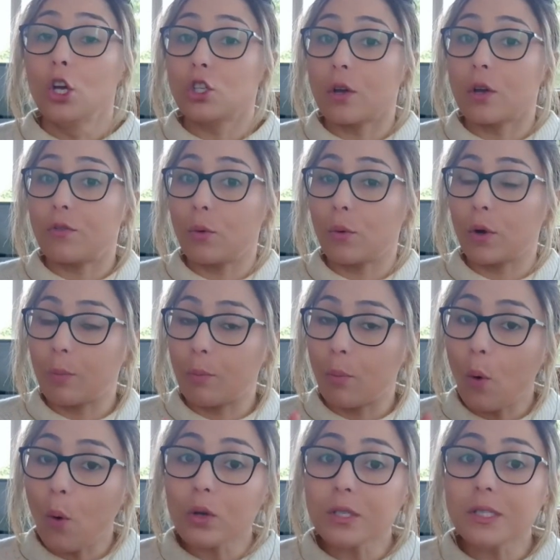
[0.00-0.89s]
So if you want to
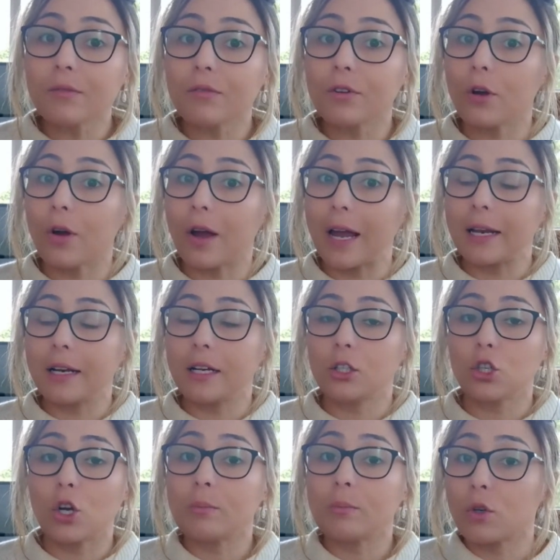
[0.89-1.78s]
pause the video at any
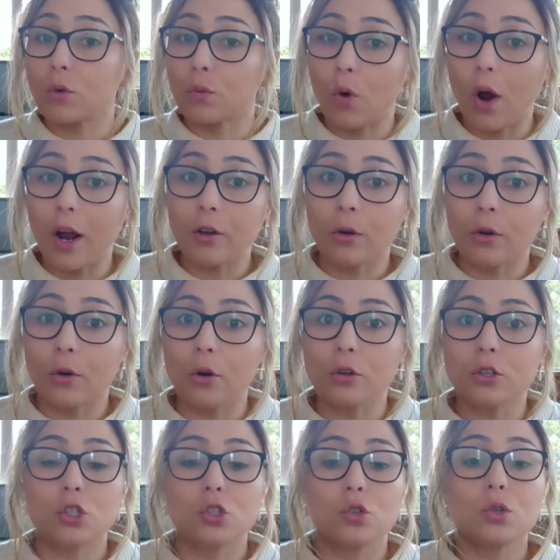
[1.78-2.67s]
time to write your
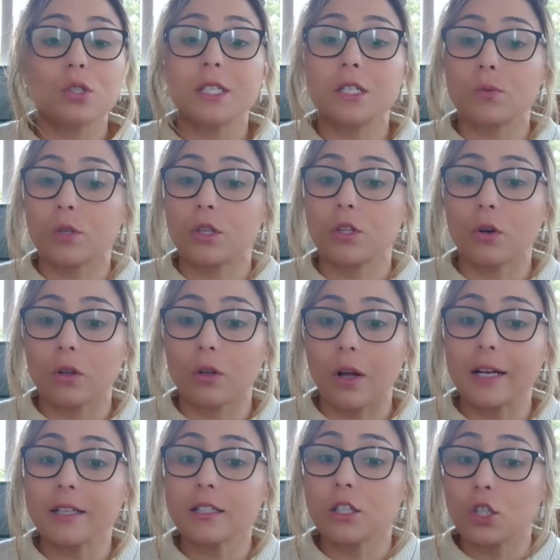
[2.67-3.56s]
notes, use this with your
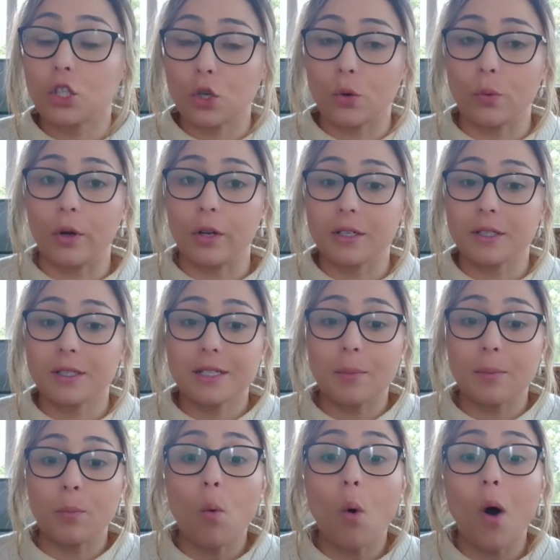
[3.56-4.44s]
clients, do it.
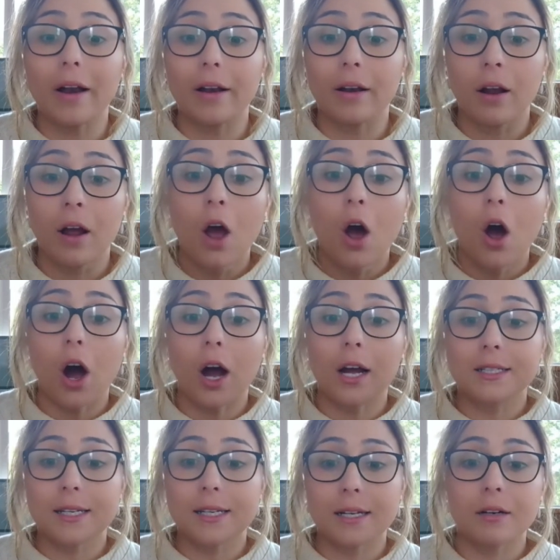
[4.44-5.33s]
Step one,
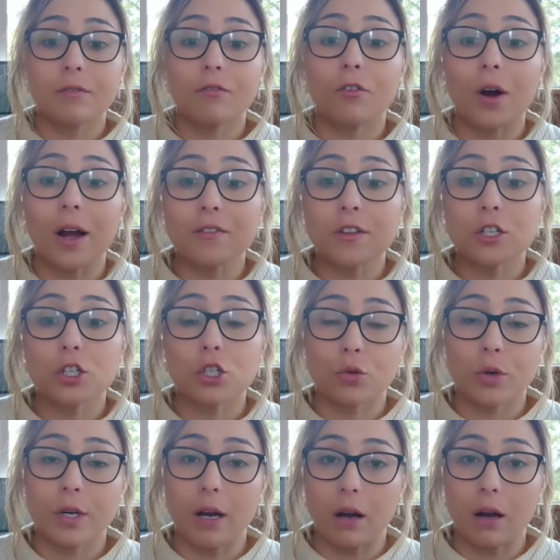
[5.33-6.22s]
identify the
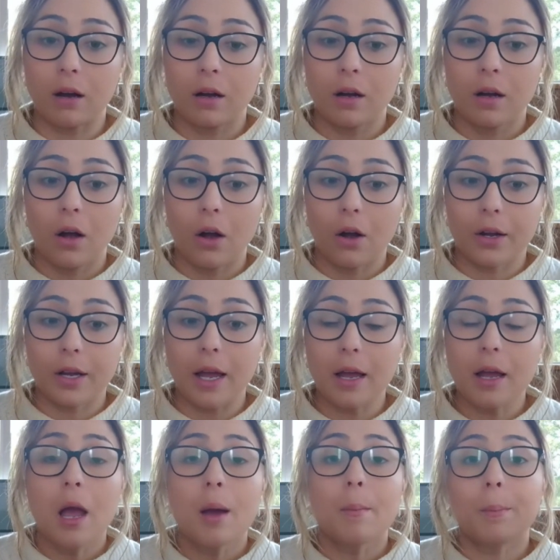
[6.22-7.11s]
trigger.
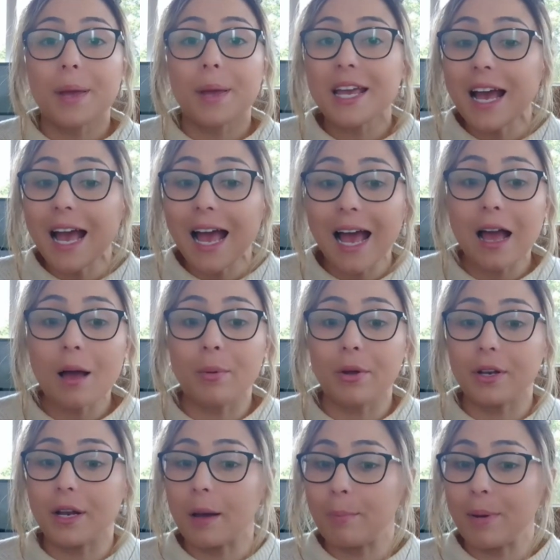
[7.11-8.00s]
Okay, pick a
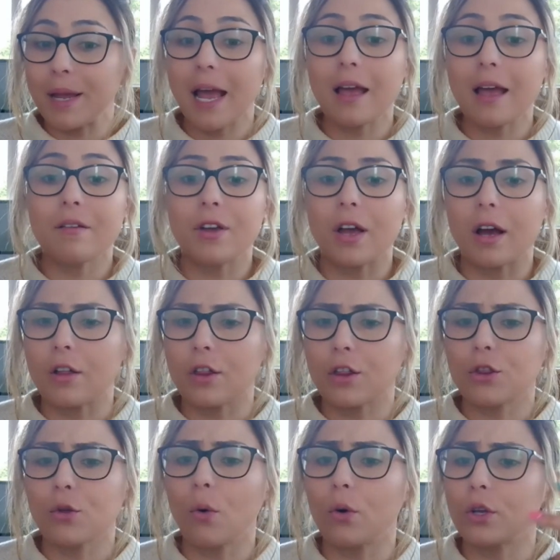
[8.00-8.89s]
habit, a behavior, a
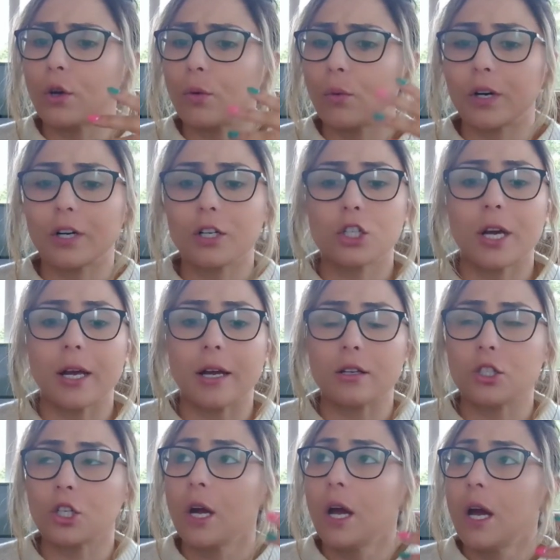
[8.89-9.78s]
thought you want to
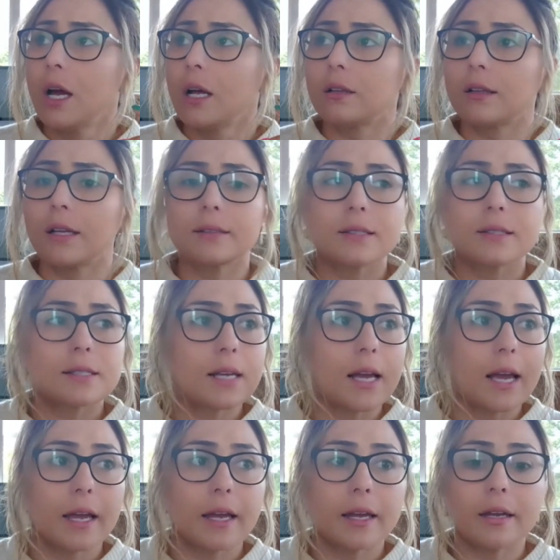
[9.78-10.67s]
change. Let's
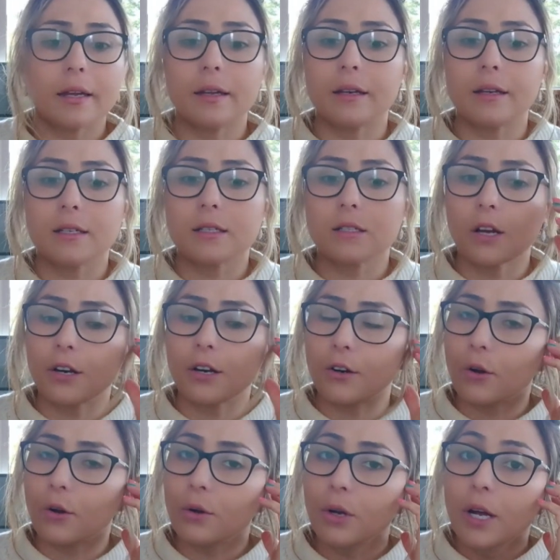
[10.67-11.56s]
say it is, I don't
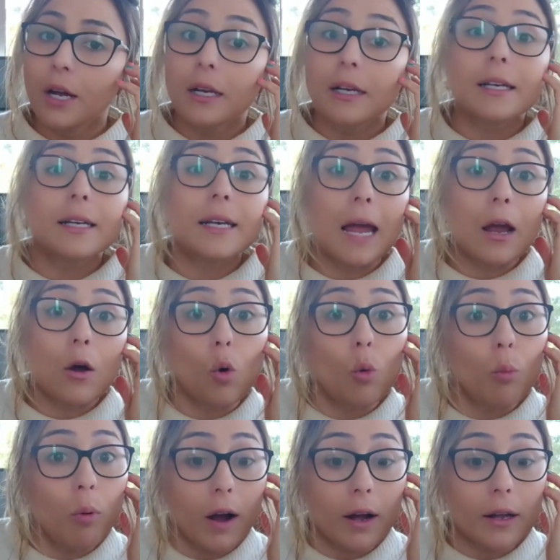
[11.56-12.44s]
know, nail
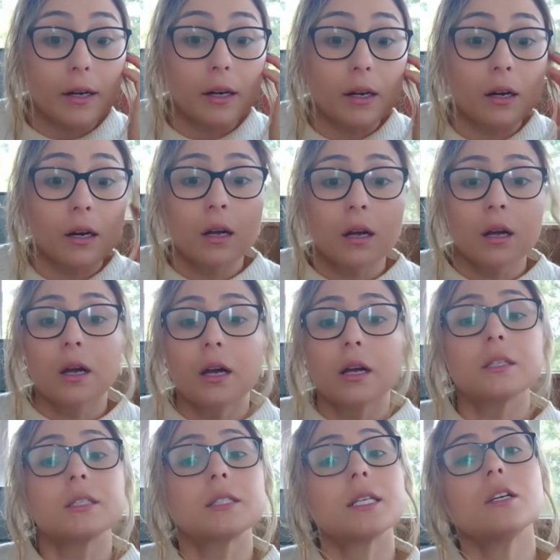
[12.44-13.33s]
biting.
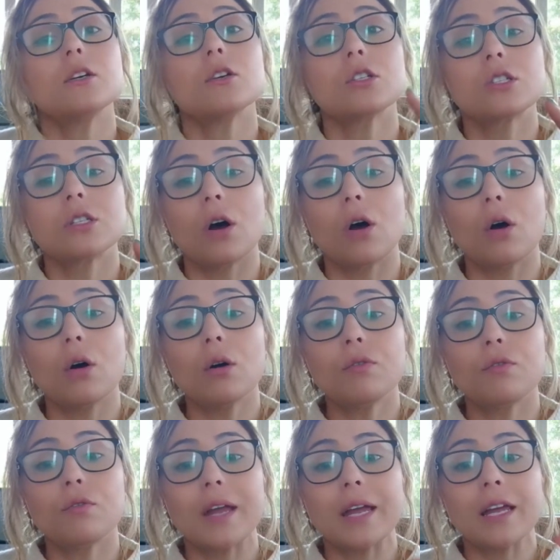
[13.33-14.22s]
See yourself
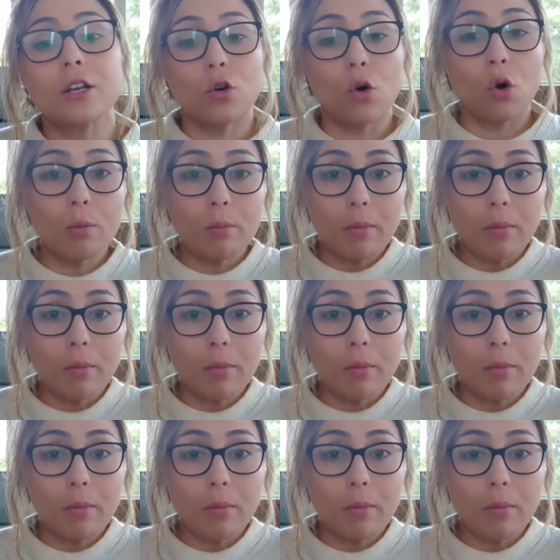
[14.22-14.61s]
in your